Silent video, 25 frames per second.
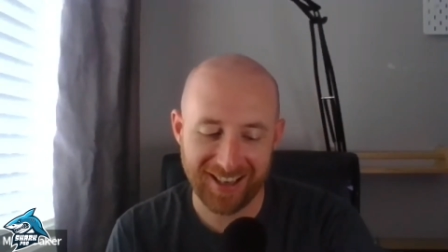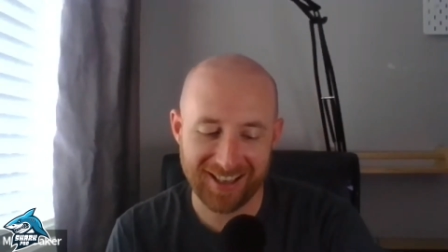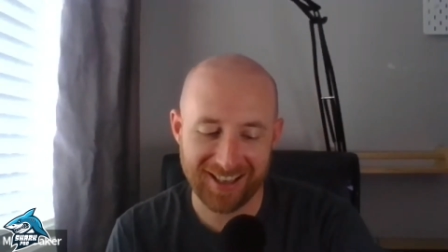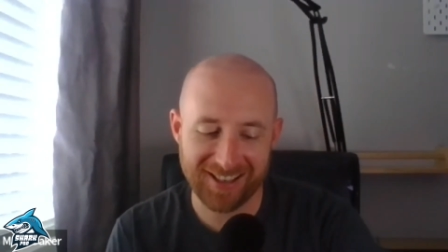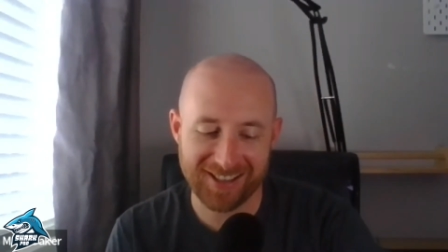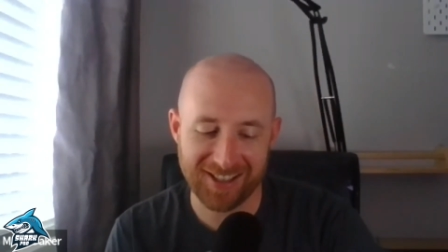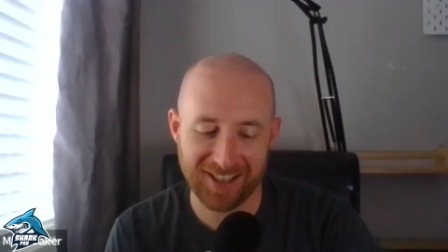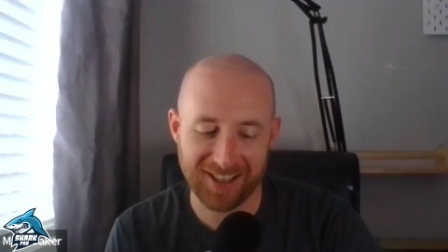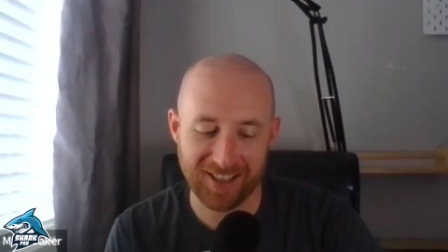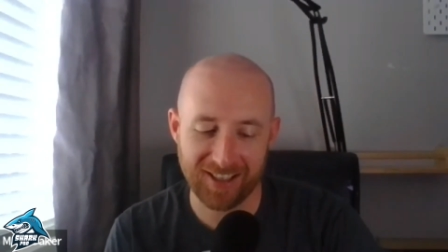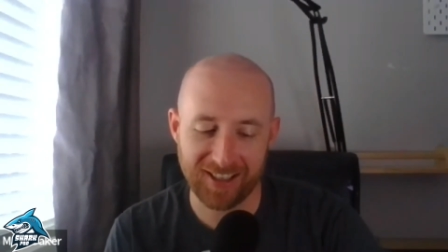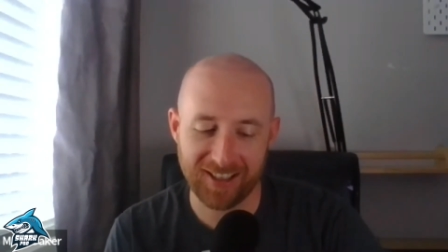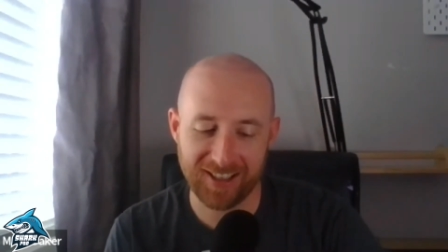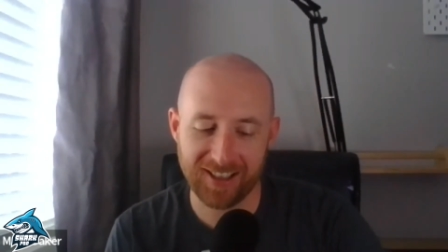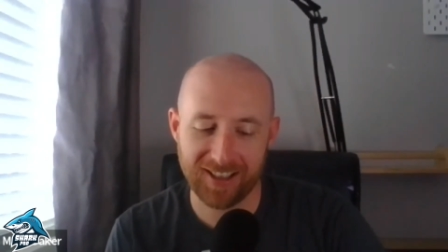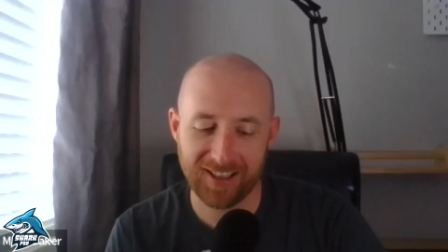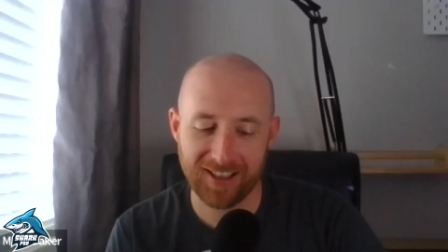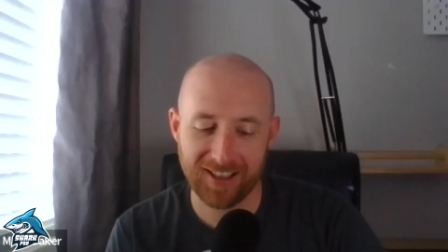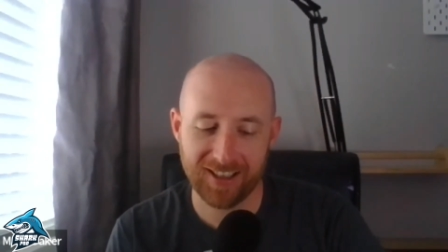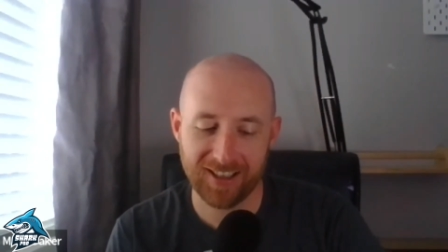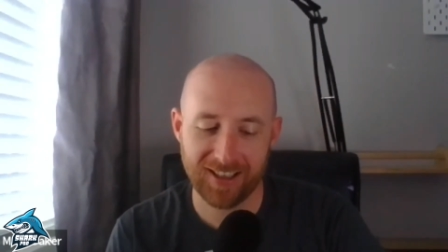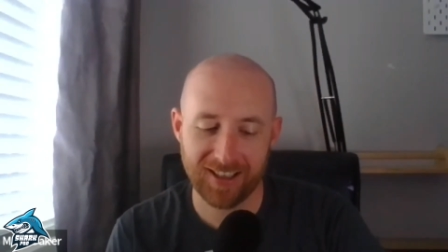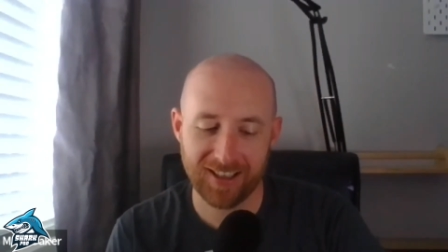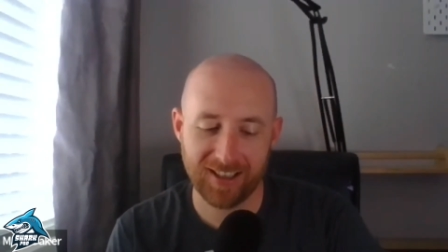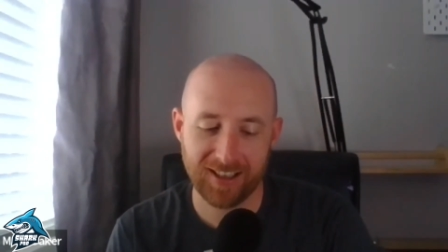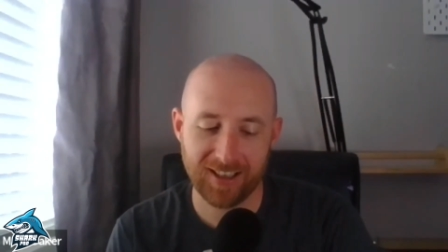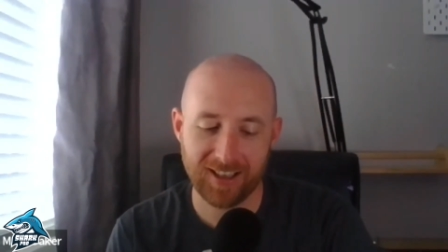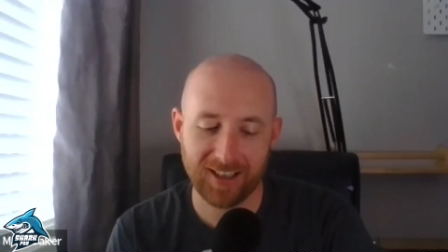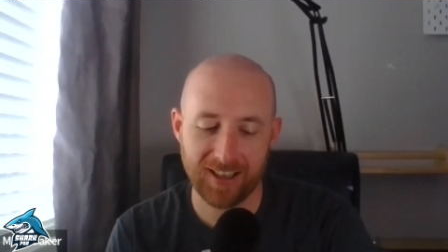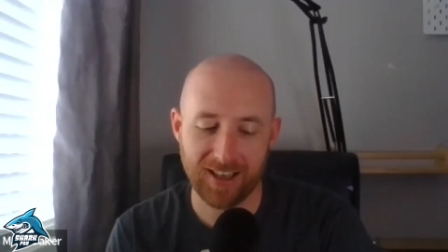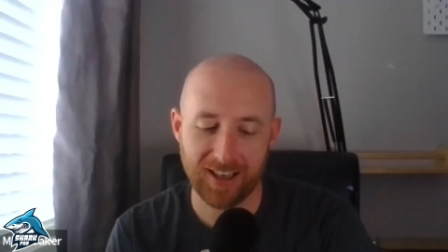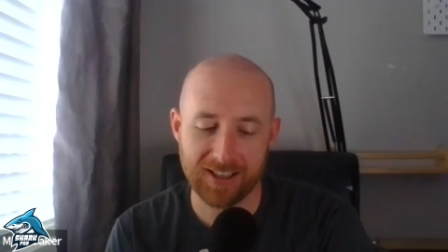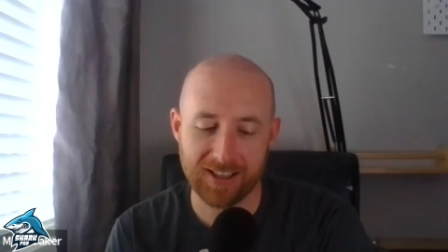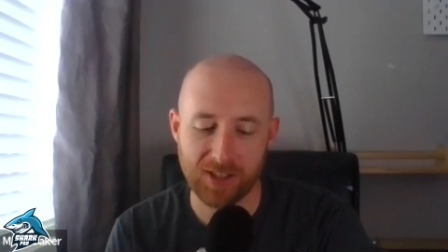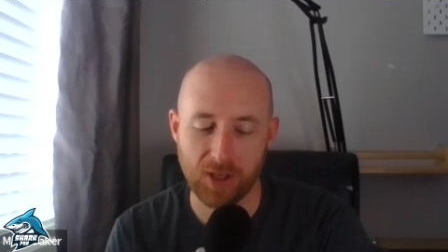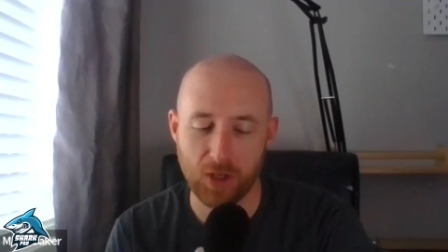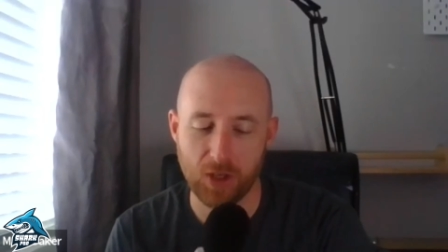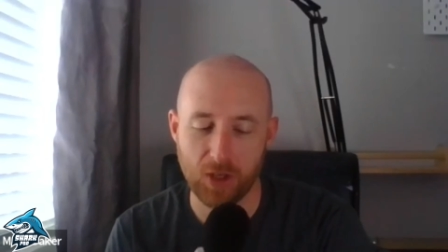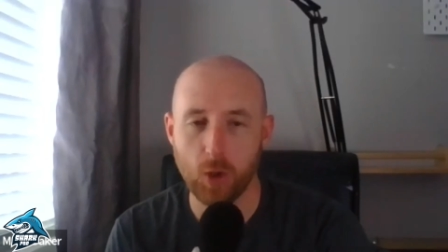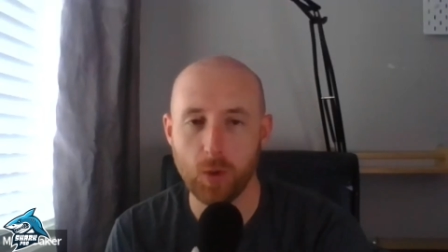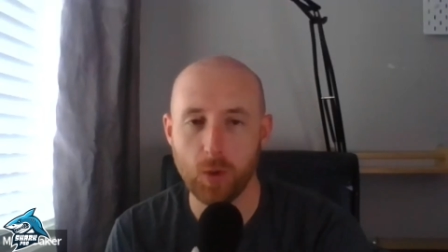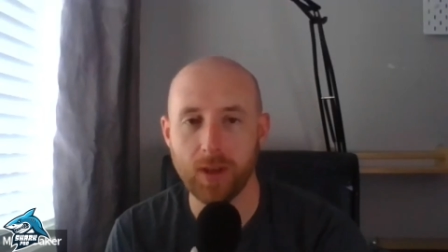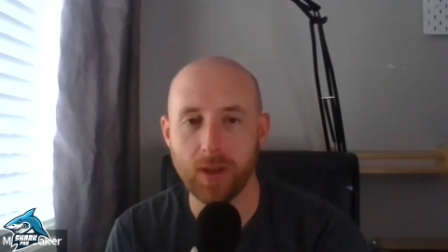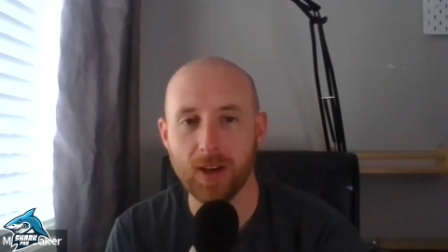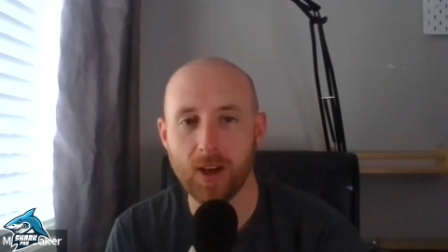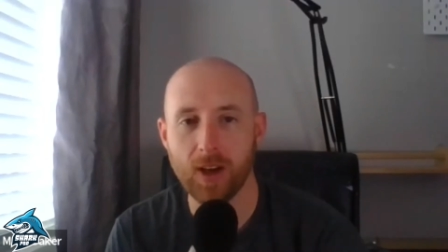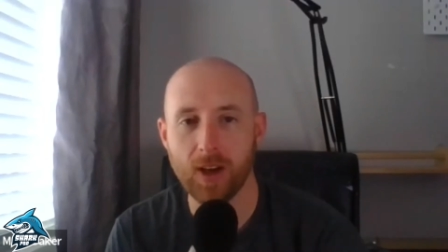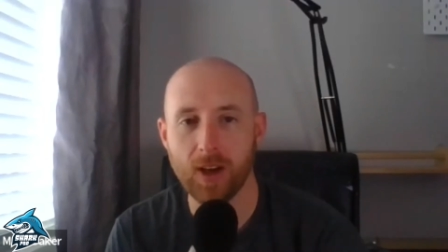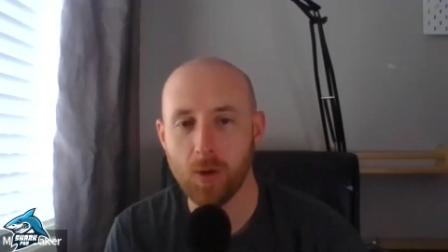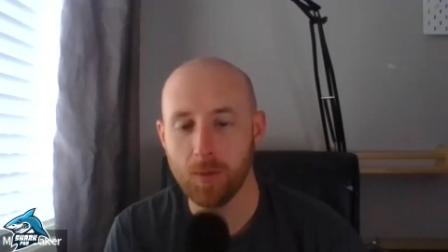is it is it who you
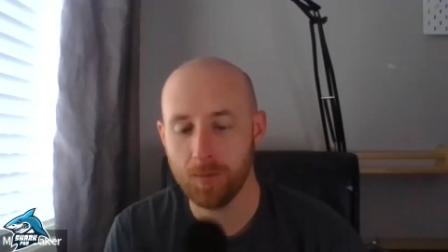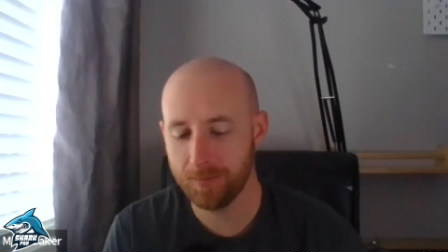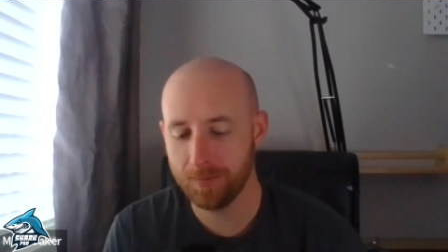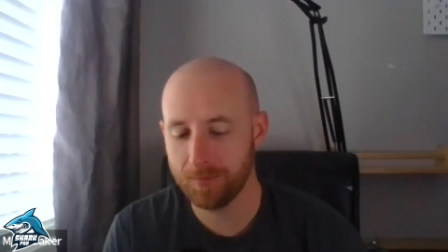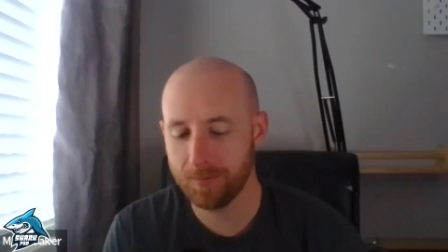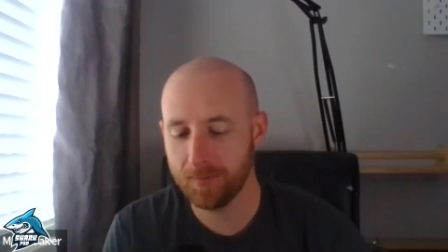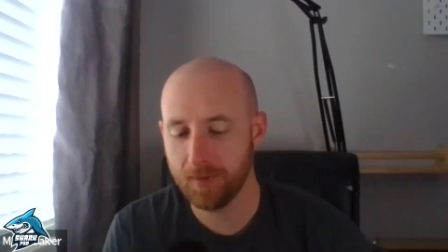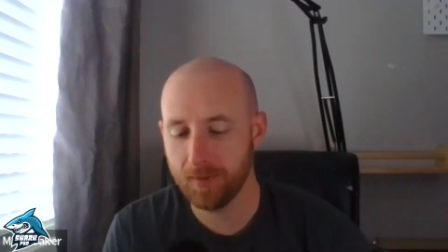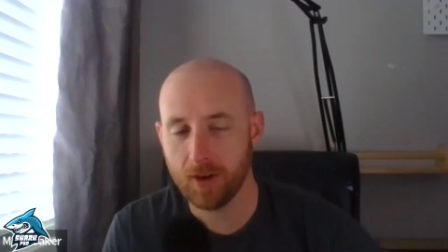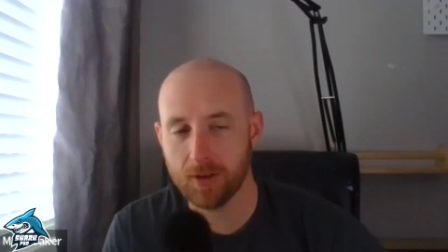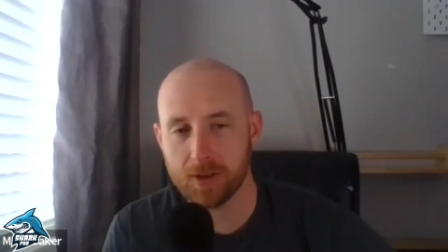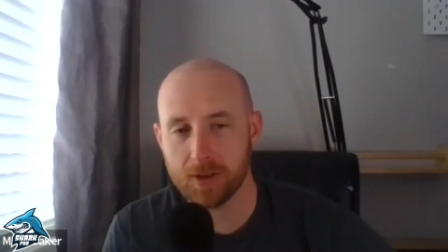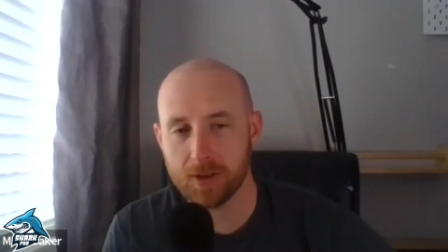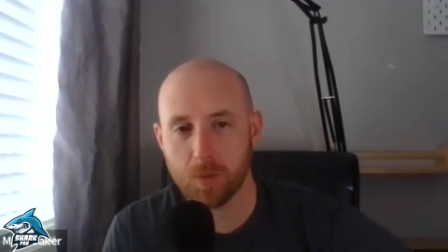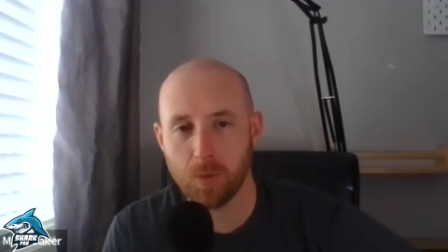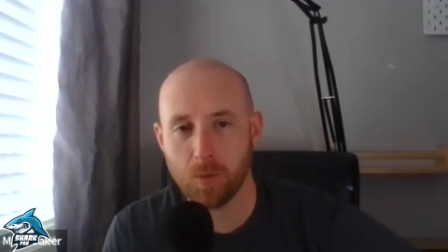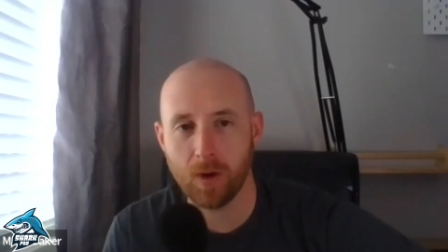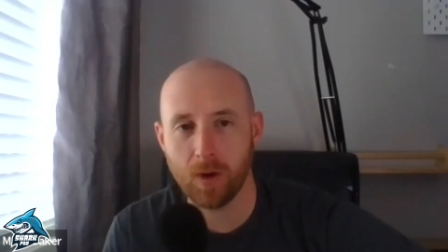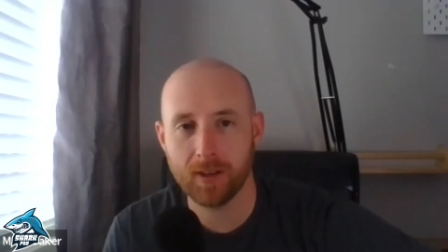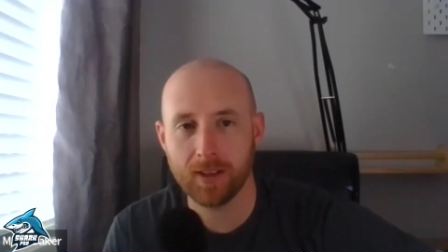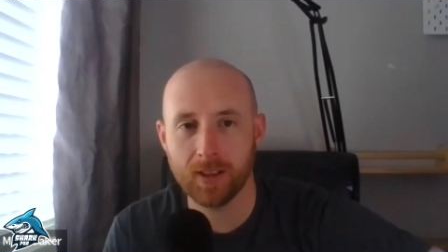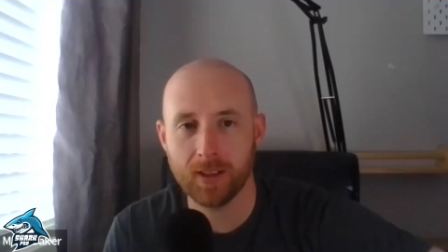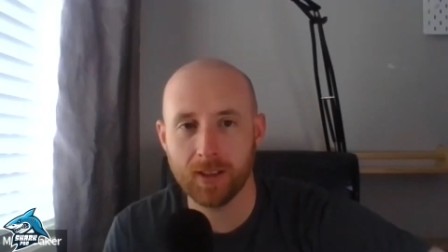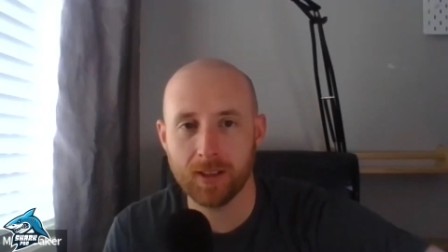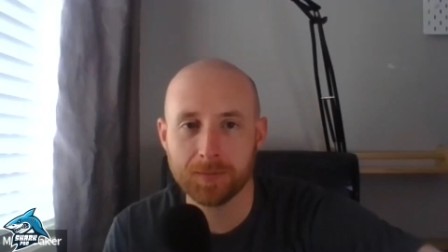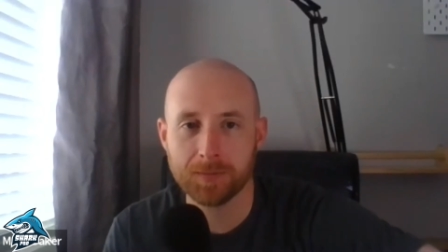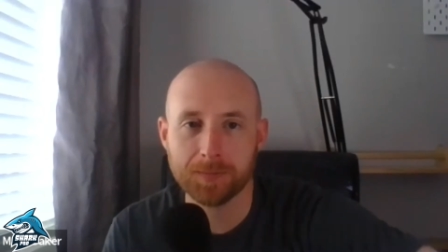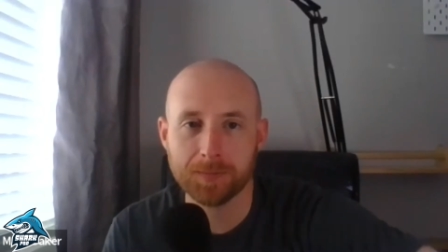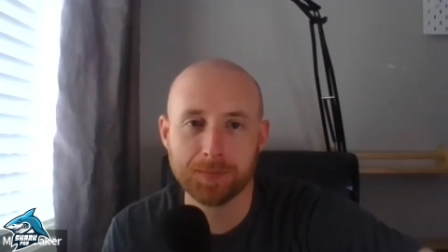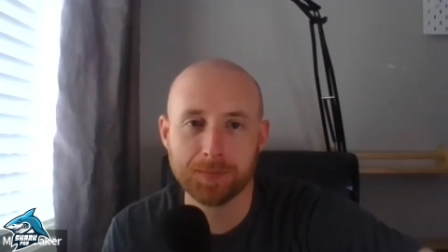know or is it what you know?